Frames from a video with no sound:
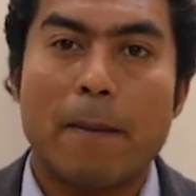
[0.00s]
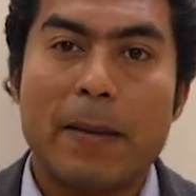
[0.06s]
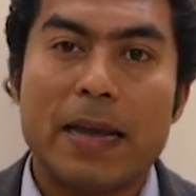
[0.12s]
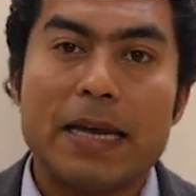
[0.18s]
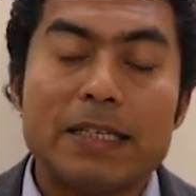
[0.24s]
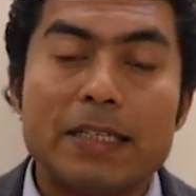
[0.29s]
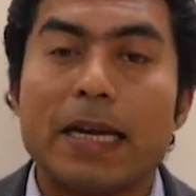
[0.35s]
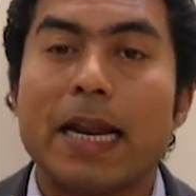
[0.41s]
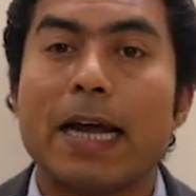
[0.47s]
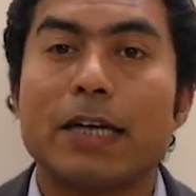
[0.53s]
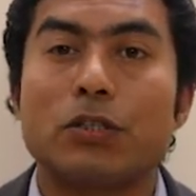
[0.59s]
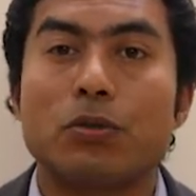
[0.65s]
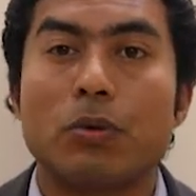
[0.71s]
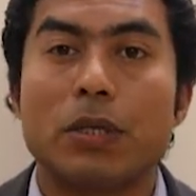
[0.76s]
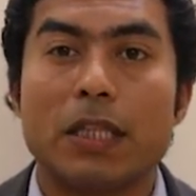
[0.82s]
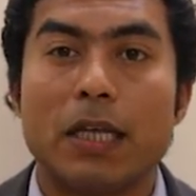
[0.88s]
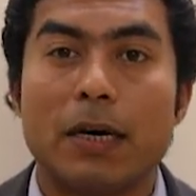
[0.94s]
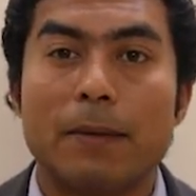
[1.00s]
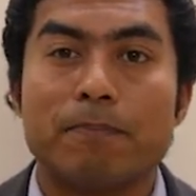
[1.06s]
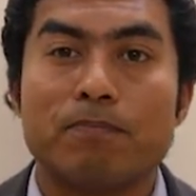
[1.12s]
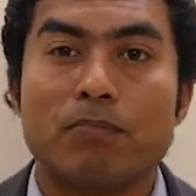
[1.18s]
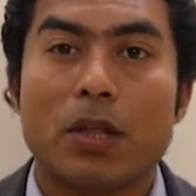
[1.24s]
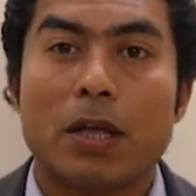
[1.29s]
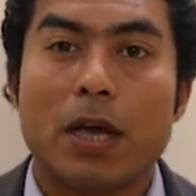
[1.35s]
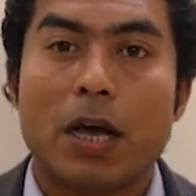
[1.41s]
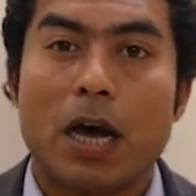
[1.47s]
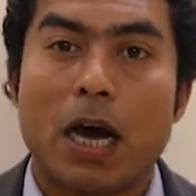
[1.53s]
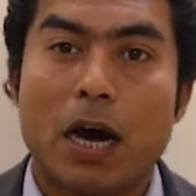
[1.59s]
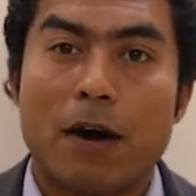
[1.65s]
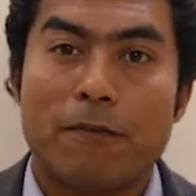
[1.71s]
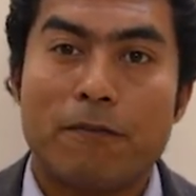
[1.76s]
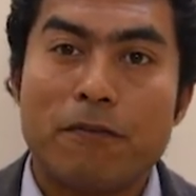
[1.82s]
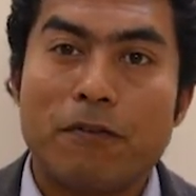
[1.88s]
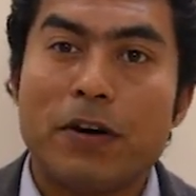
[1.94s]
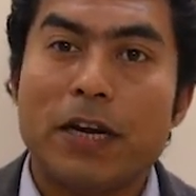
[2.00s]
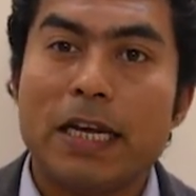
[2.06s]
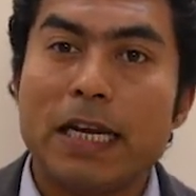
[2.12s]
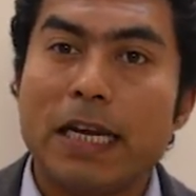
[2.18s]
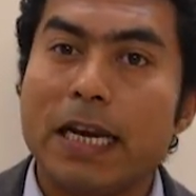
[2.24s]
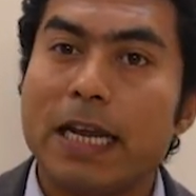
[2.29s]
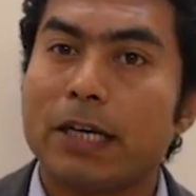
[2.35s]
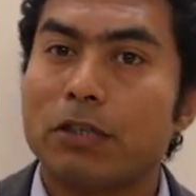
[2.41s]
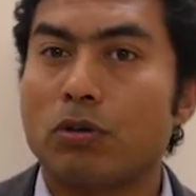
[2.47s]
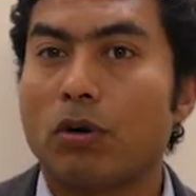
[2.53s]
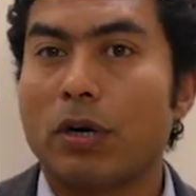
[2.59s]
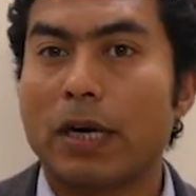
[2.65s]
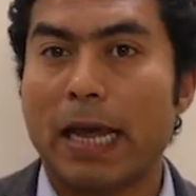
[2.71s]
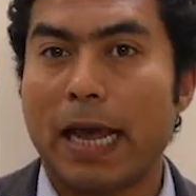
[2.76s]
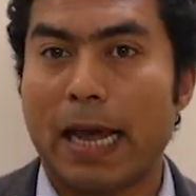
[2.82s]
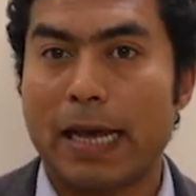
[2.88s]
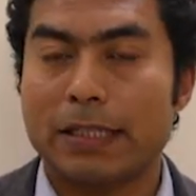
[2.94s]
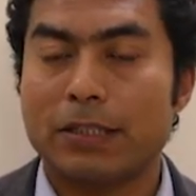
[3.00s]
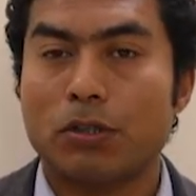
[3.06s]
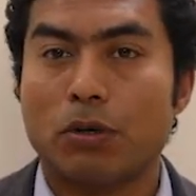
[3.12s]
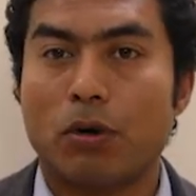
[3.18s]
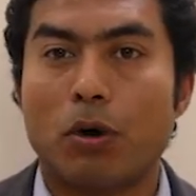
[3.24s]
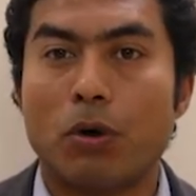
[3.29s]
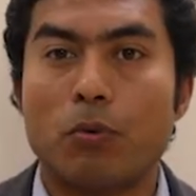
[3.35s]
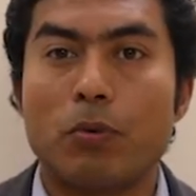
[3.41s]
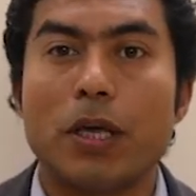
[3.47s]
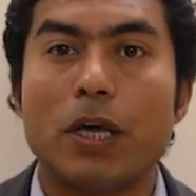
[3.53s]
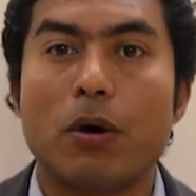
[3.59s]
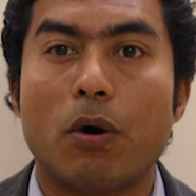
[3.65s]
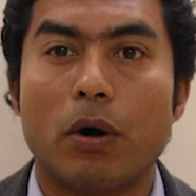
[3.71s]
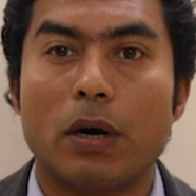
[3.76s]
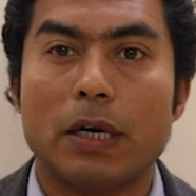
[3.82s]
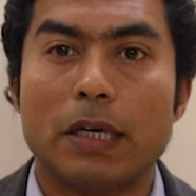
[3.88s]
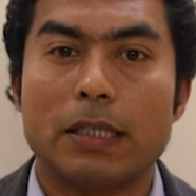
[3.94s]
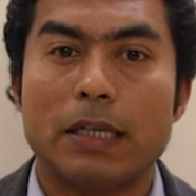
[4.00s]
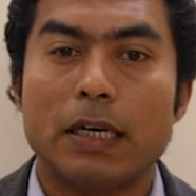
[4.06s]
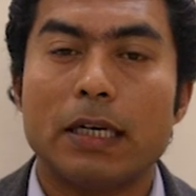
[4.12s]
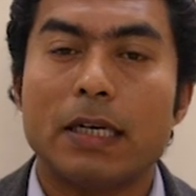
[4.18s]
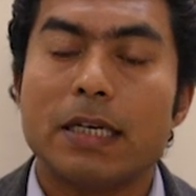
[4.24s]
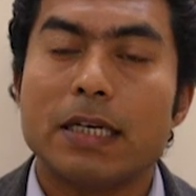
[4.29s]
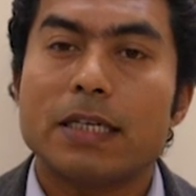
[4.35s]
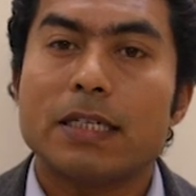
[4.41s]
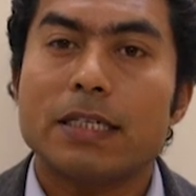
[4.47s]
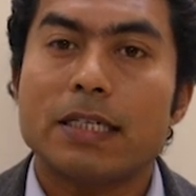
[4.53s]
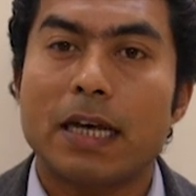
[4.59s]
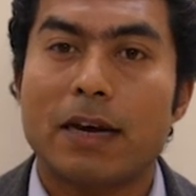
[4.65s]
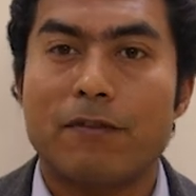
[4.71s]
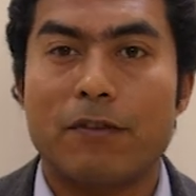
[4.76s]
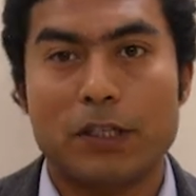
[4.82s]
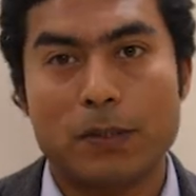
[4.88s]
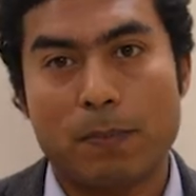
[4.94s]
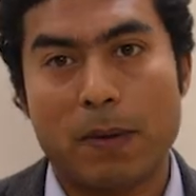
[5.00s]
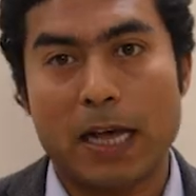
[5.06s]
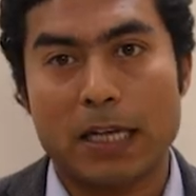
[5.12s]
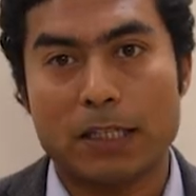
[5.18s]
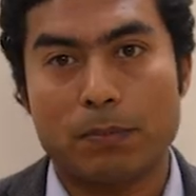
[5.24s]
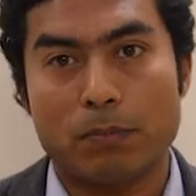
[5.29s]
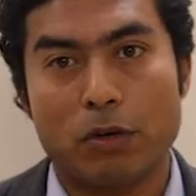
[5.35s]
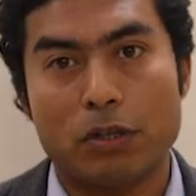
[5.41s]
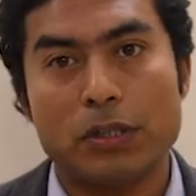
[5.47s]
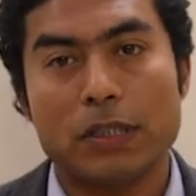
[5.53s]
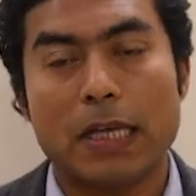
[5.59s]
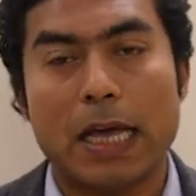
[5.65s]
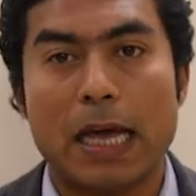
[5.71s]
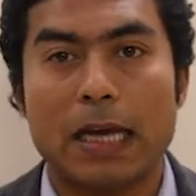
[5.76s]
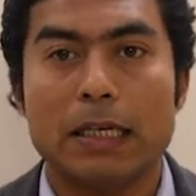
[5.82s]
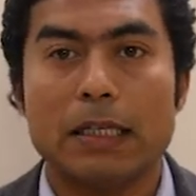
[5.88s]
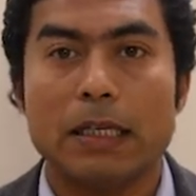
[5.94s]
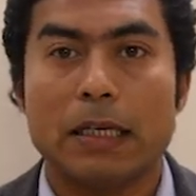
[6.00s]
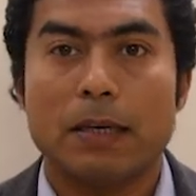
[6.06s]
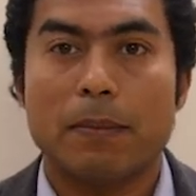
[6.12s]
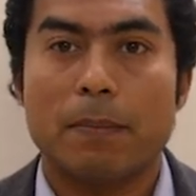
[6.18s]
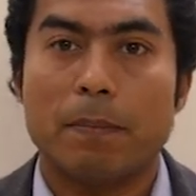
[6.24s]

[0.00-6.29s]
interacts with the free electron gas, or we call the surface plasmons and